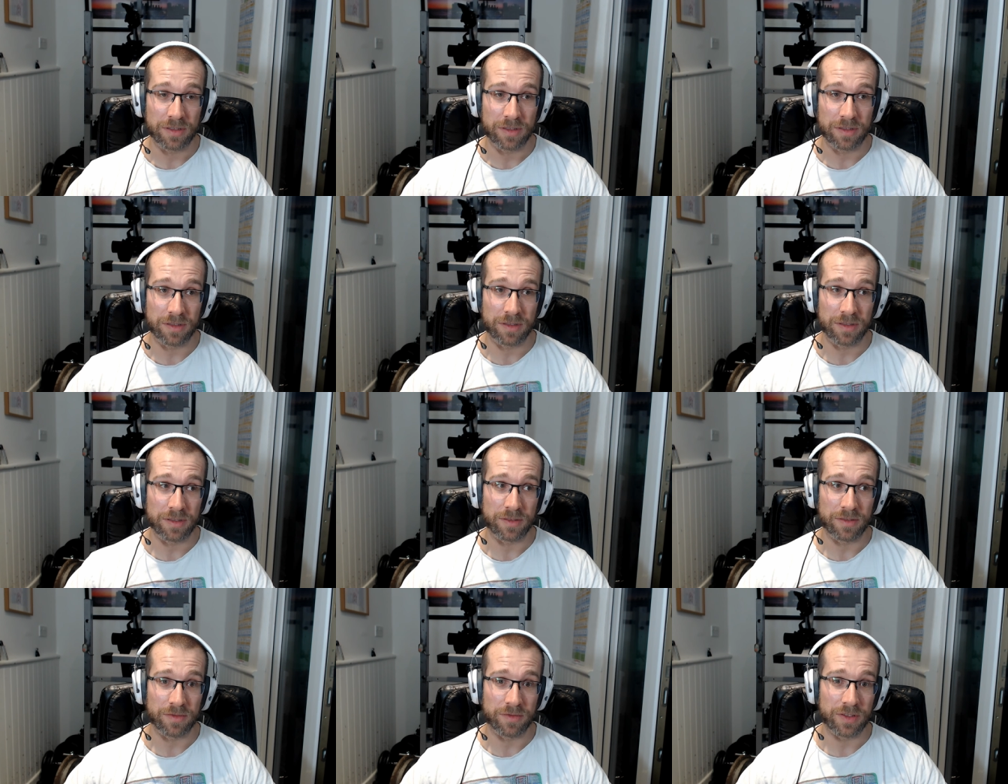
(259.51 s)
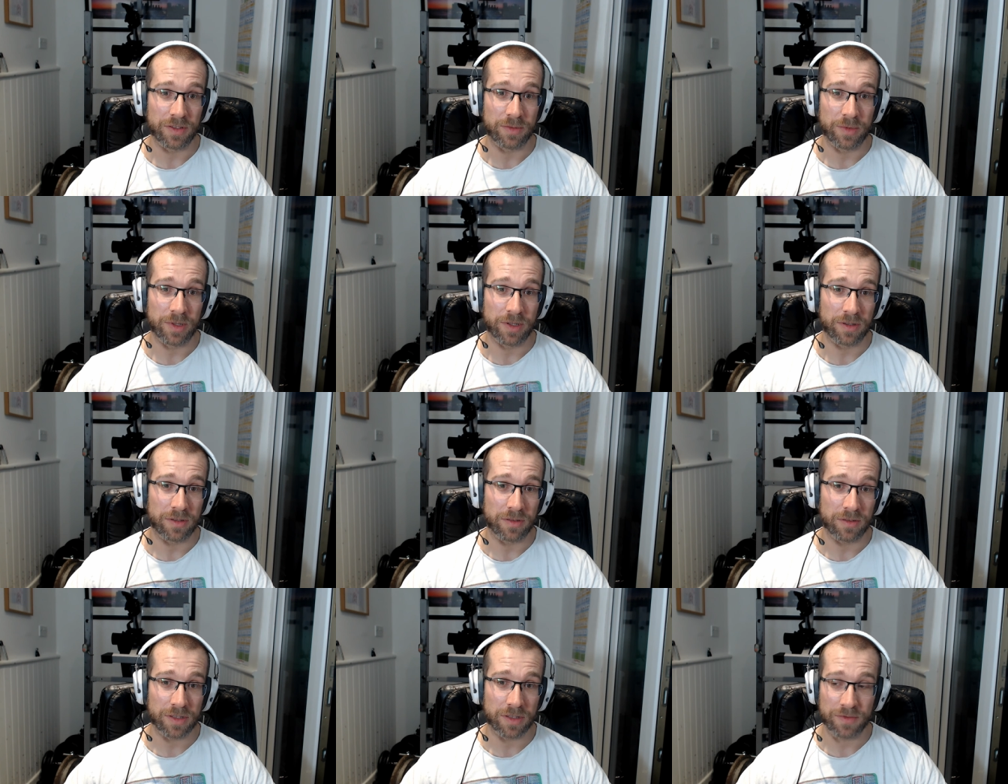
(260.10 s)
The
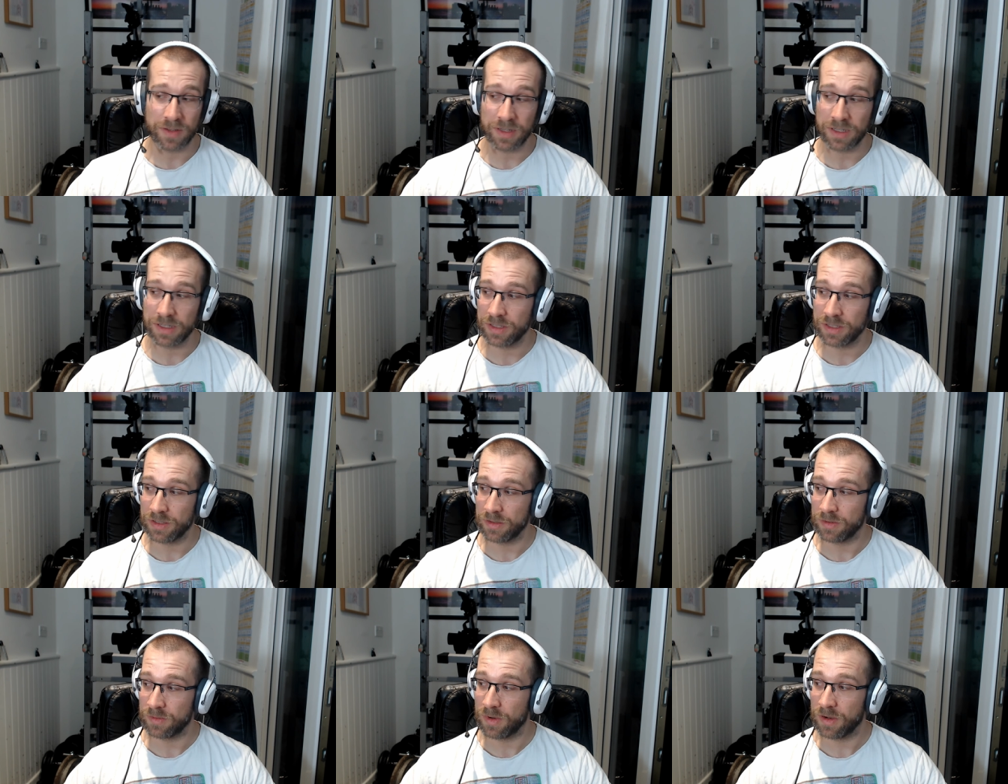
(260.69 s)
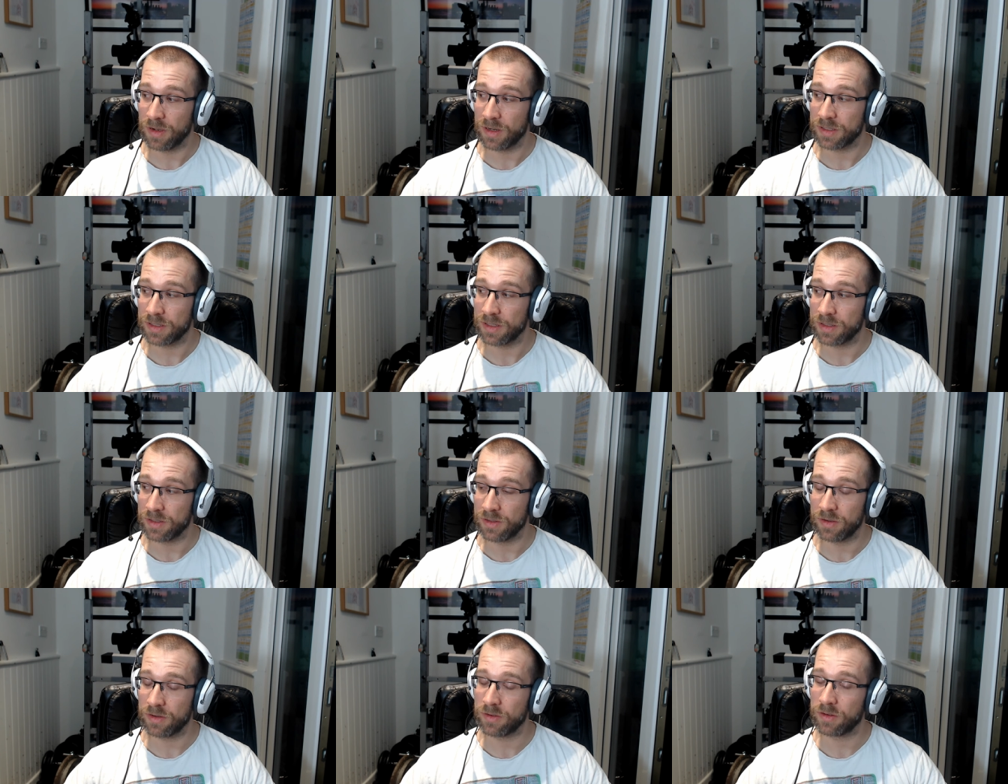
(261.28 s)
V-Moda Crossfade 2 Wireless
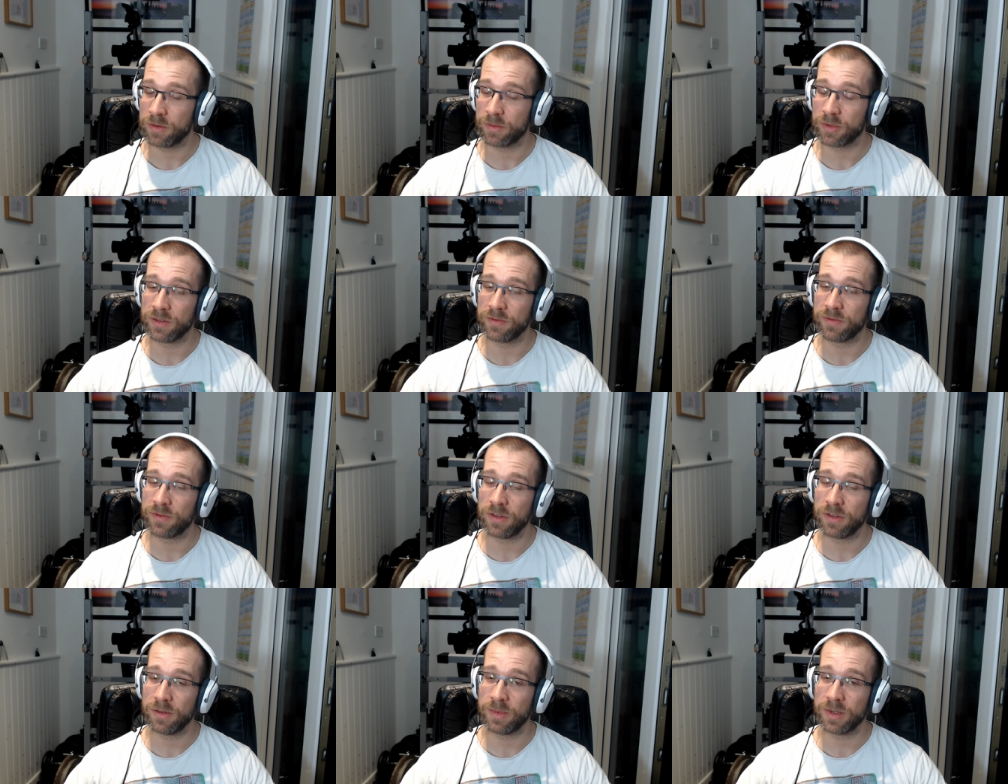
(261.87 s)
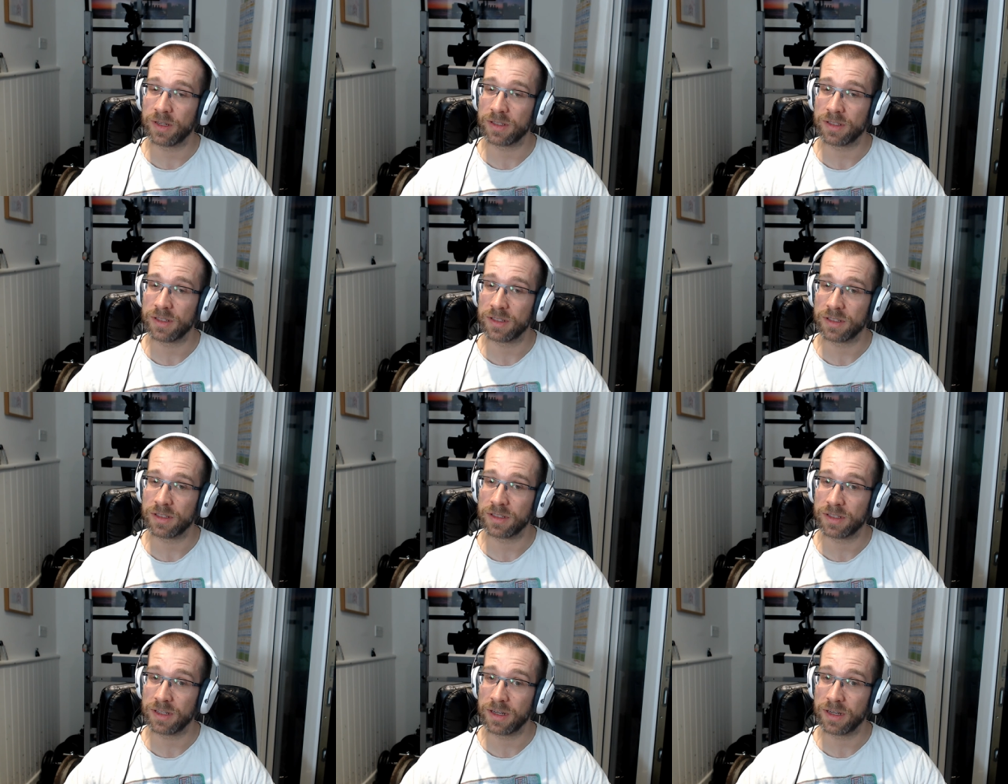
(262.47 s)
is not an option for you because it's a